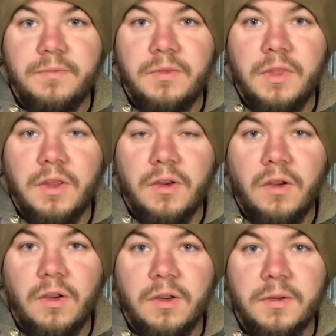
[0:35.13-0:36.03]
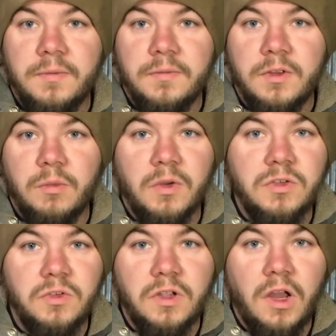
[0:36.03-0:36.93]
There are
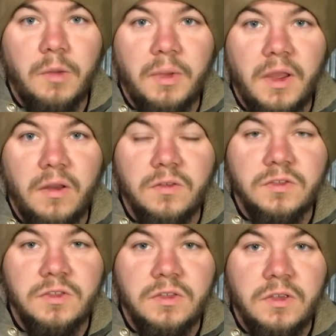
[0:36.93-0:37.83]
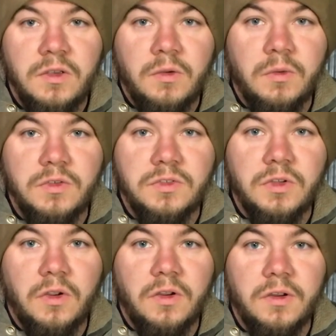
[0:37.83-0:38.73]
commercial compounds, which
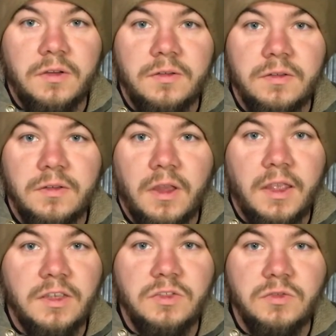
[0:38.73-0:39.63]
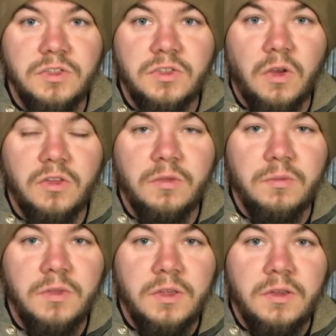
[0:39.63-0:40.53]
are, I guess you'd just call them
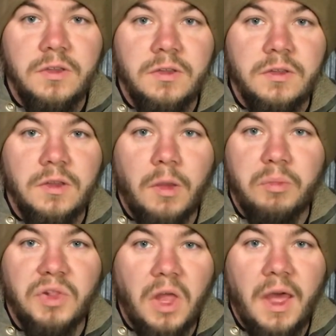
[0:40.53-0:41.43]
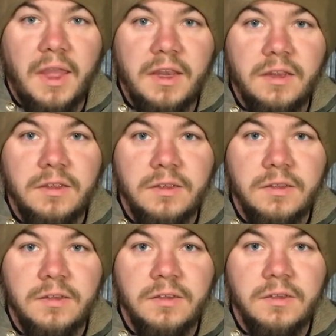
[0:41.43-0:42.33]
applied
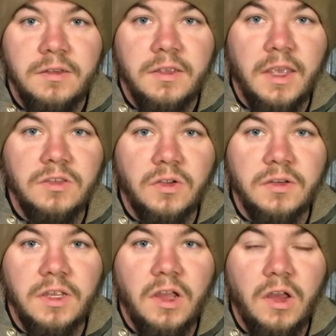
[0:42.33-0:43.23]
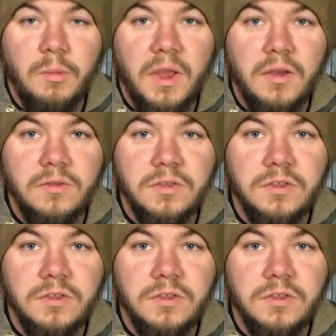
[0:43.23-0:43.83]
case hardening compounds.